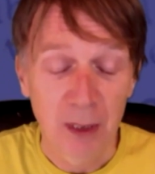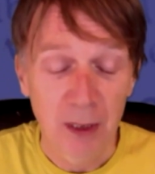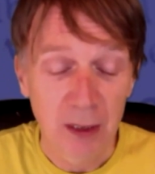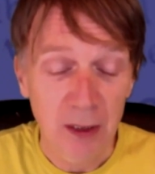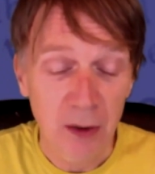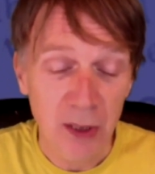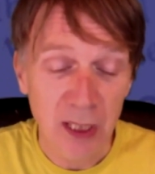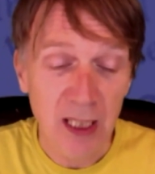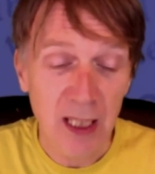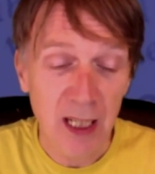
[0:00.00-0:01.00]
you
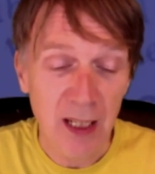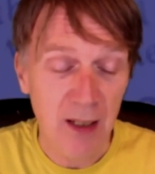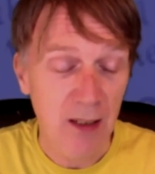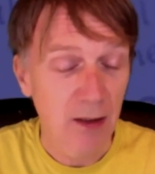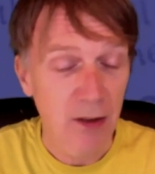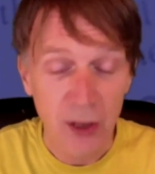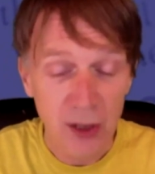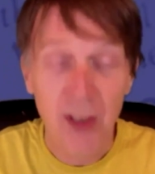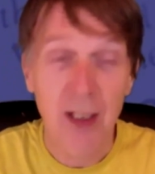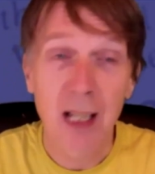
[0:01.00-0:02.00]
see that
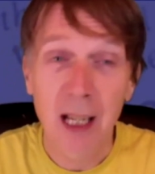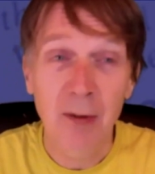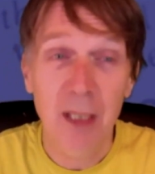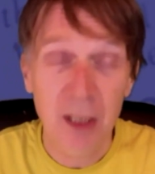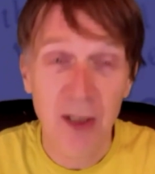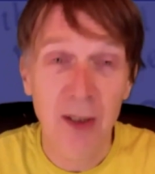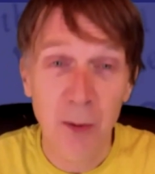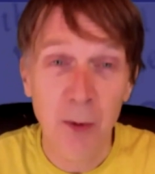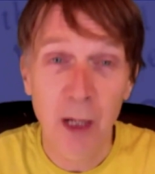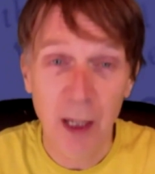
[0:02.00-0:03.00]
just allow this
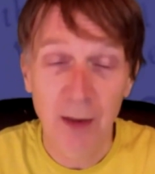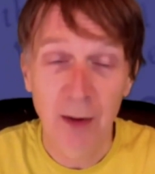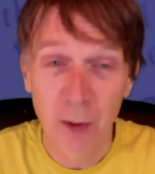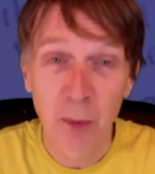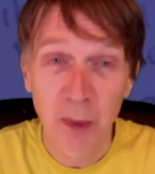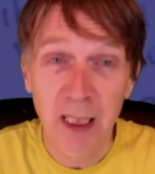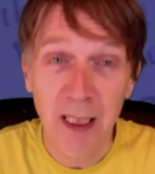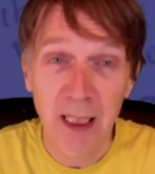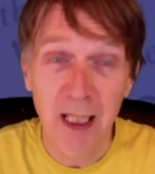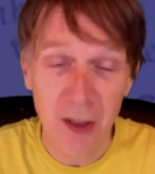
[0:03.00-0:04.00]
to
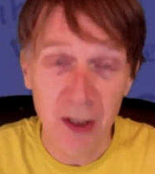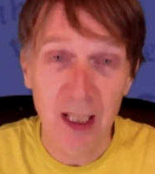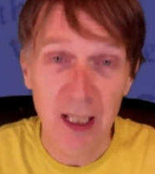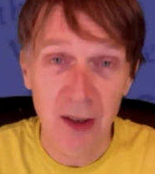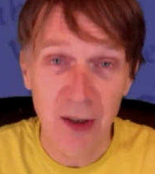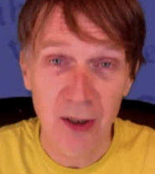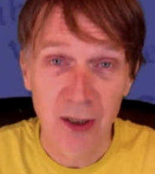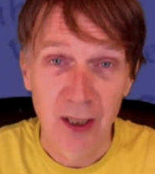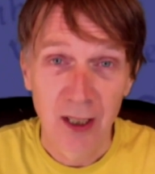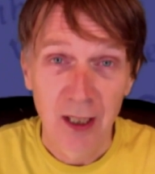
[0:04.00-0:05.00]
be as it is.
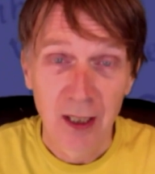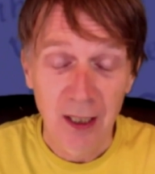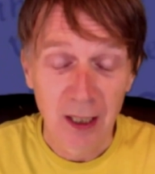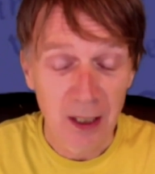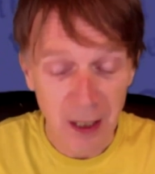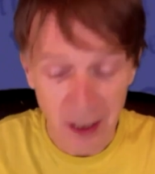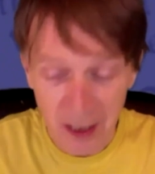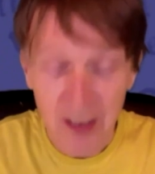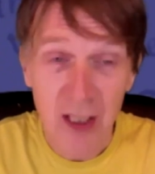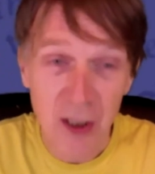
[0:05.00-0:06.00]

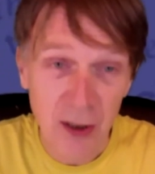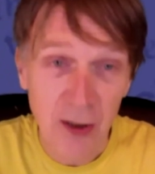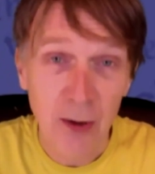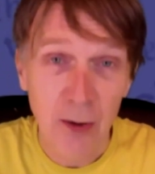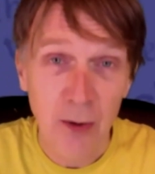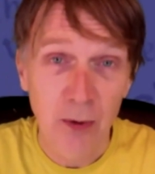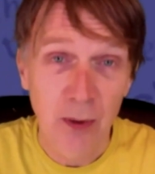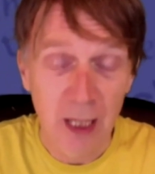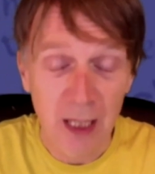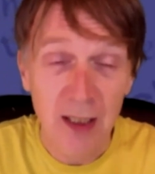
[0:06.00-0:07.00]
And this
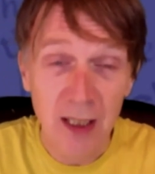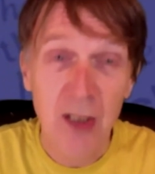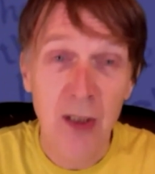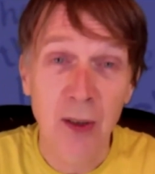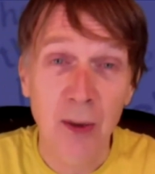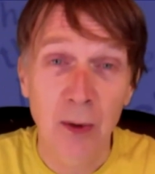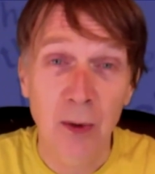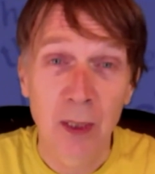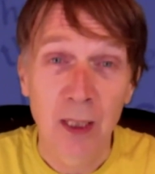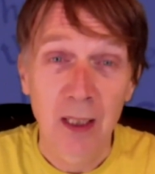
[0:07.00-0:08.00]
too.
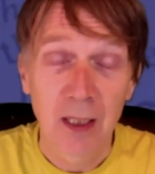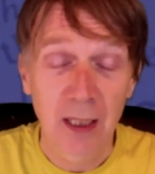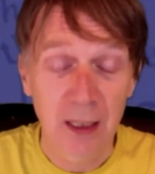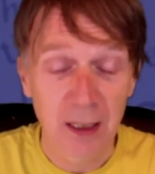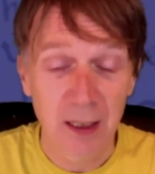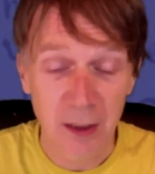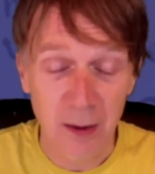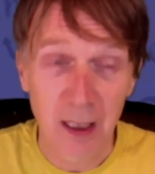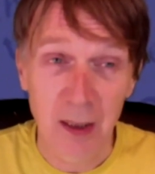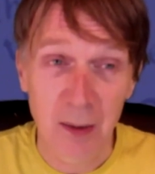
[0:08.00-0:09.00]
Like,
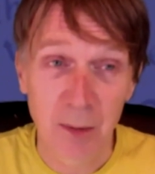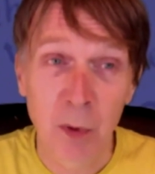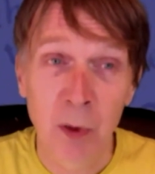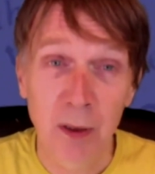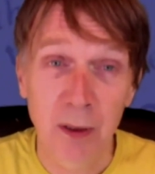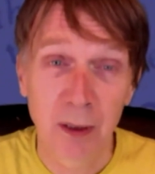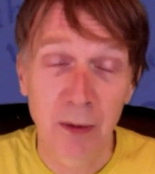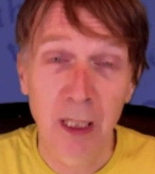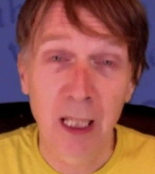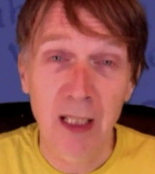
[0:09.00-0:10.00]
it's more
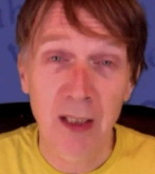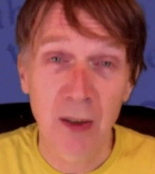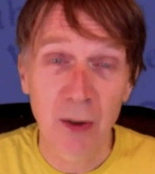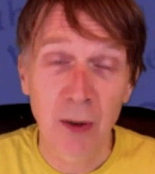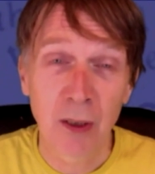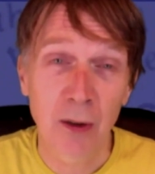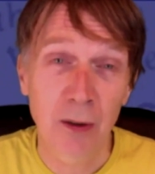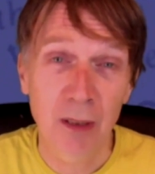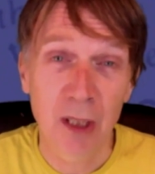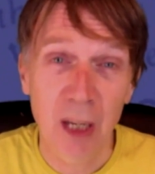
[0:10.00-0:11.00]
related to your
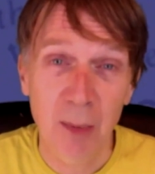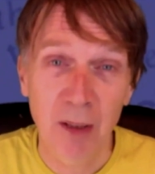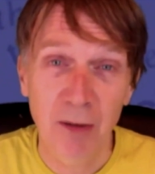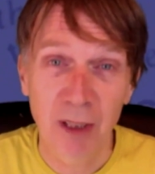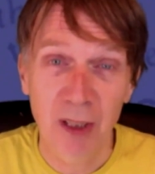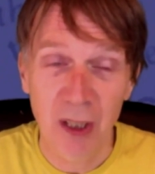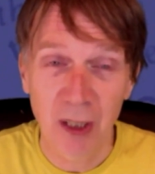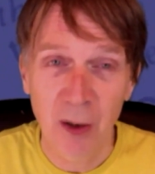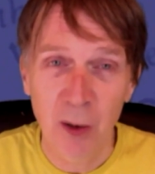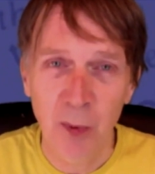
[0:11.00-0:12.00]
receptiveness and
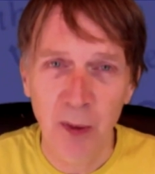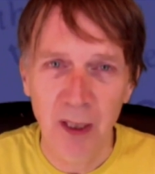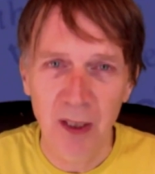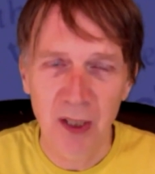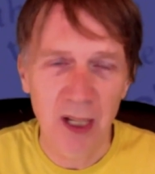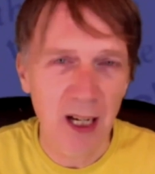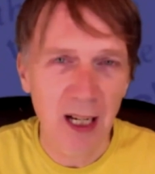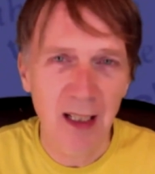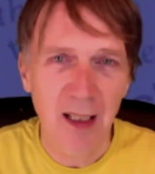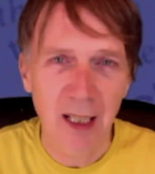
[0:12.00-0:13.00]
openness than
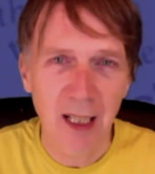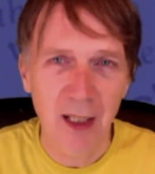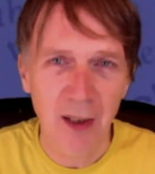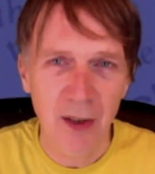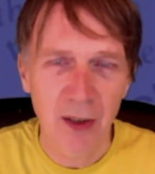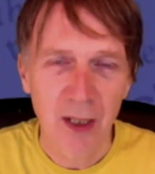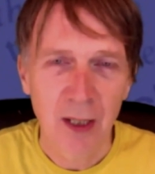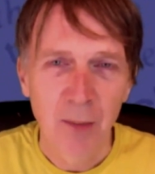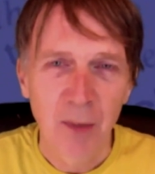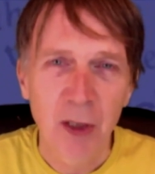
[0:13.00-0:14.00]
anything else.
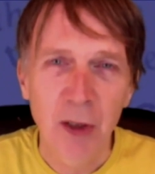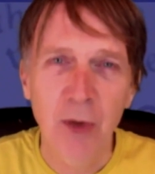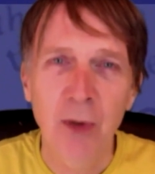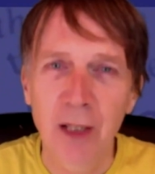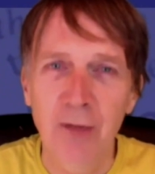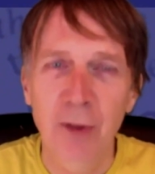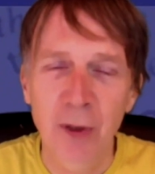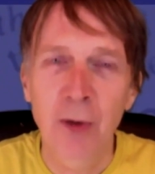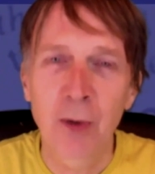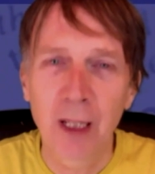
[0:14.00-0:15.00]
You don't have to
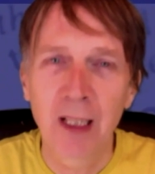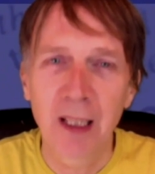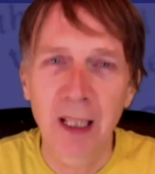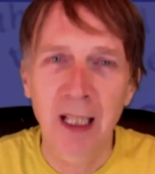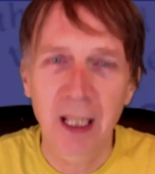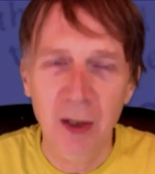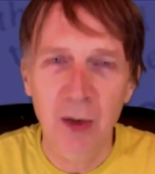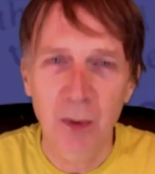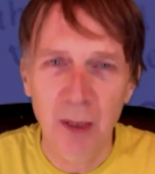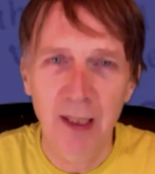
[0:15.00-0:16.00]
do anything
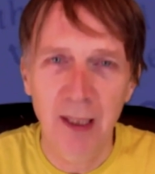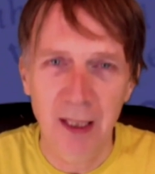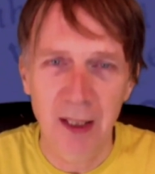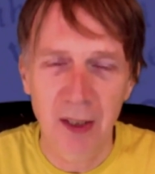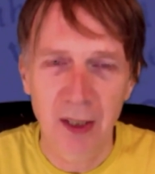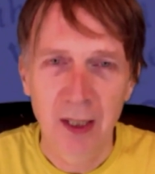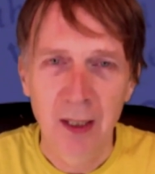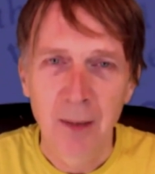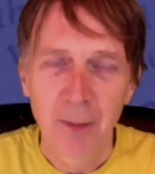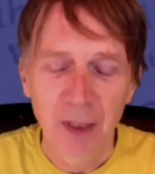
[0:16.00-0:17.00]
else with this.
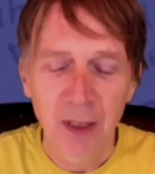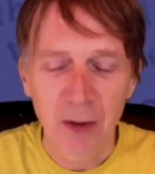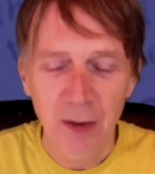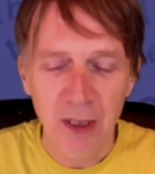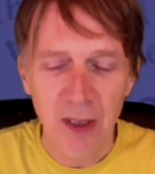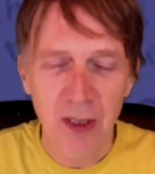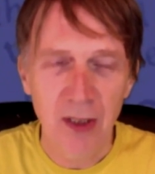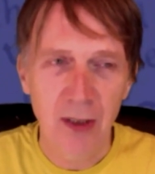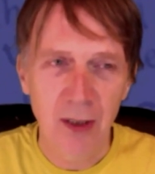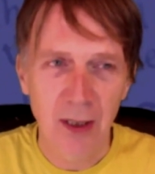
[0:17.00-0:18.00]
No, this
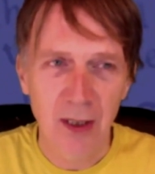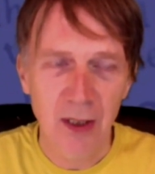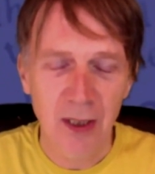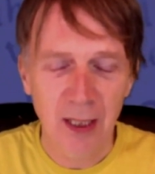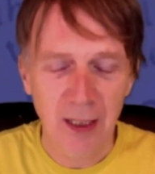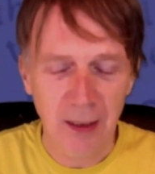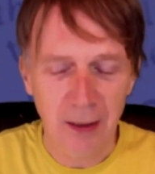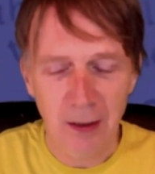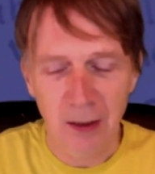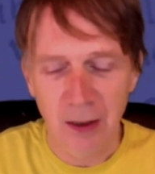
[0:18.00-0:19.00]
is like,
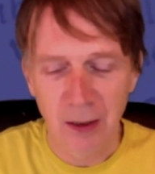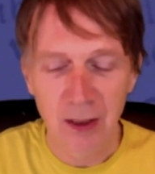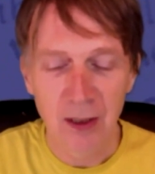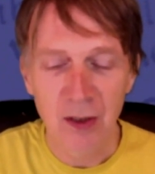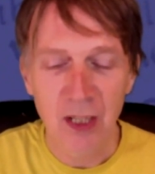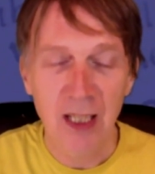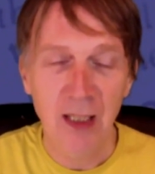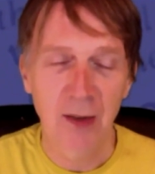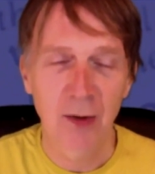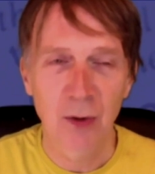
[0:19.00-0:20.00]

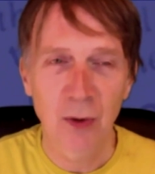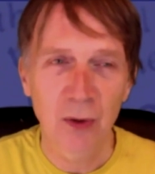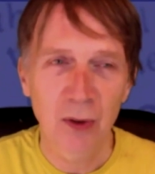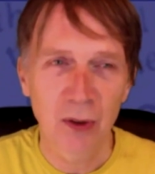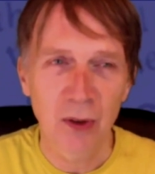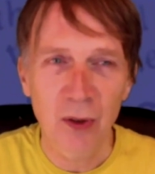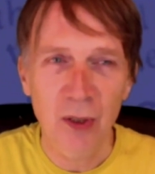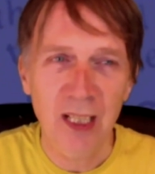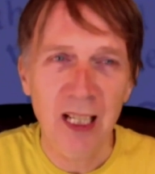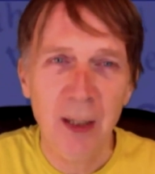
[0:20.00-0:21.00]
to
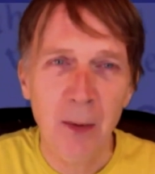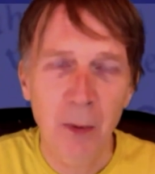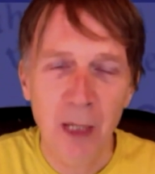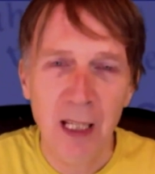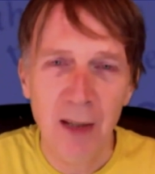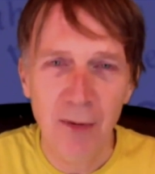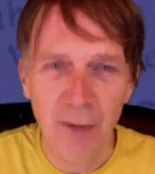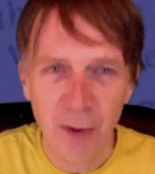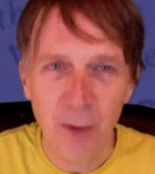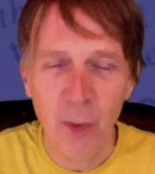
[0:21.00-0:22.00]
stay away
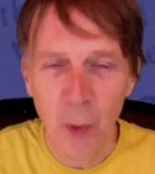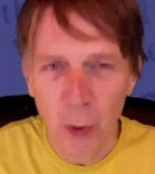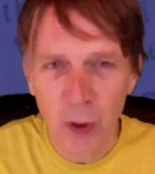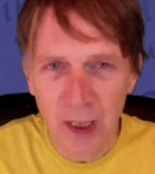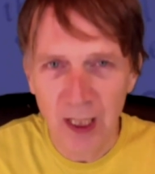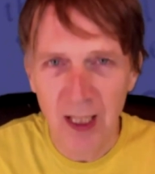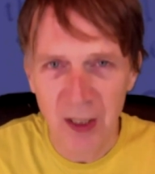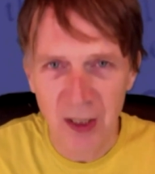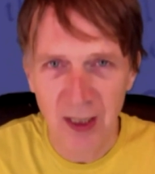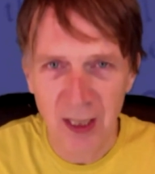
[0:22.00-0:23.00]
from
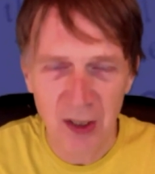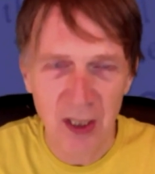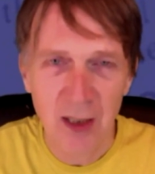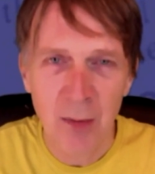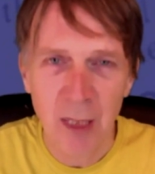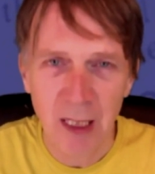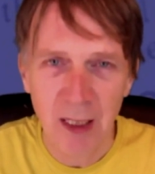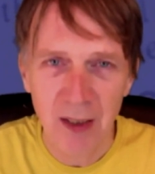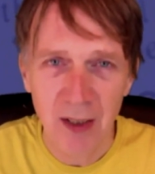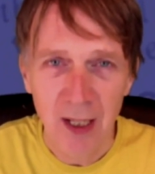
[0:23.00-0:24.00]
organizing this in your
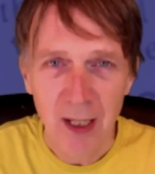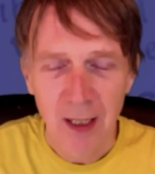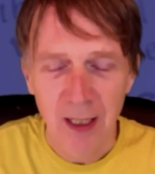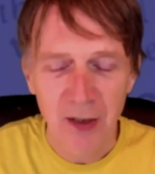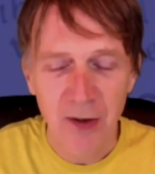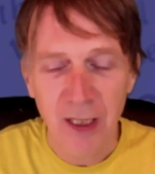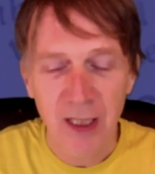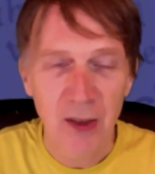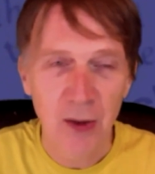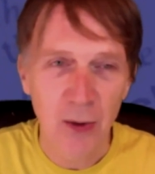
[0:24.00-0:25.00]
mind and
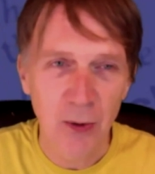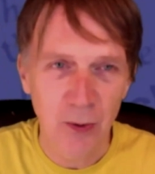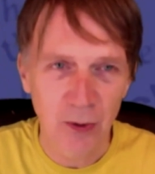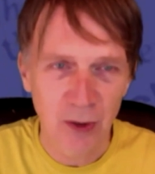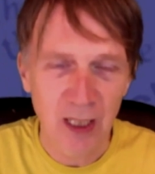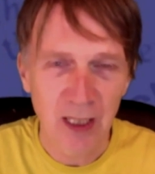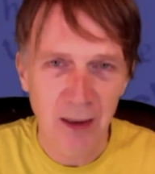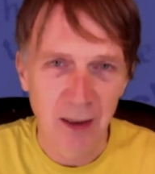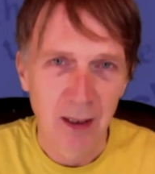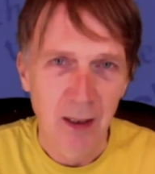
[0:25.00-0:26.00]
trying to, say,
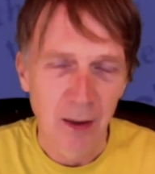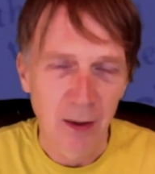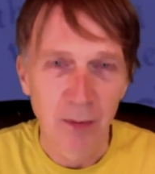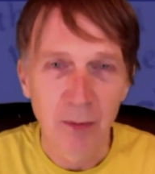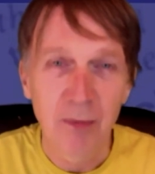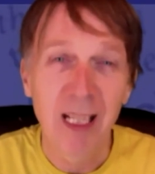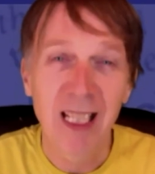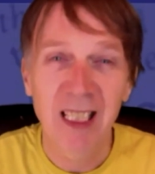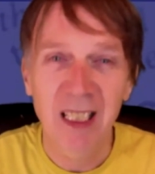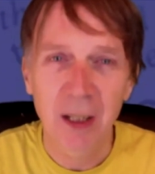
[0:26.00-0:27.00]

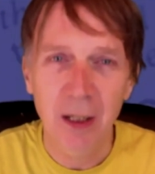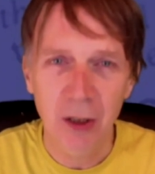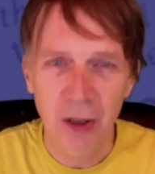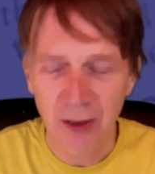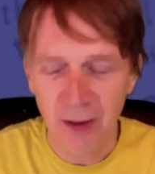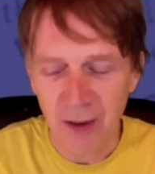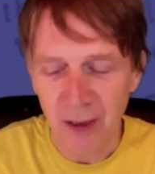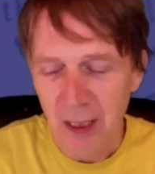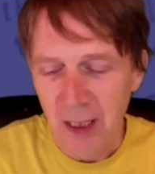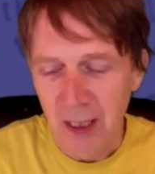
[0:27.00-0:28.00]
make a deduction
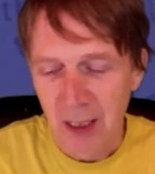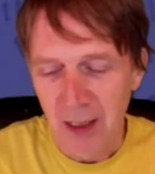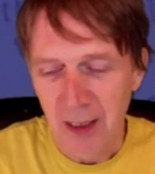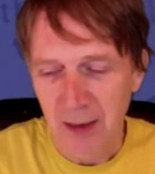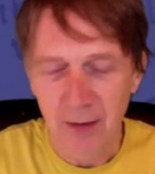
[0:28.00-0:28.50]
or like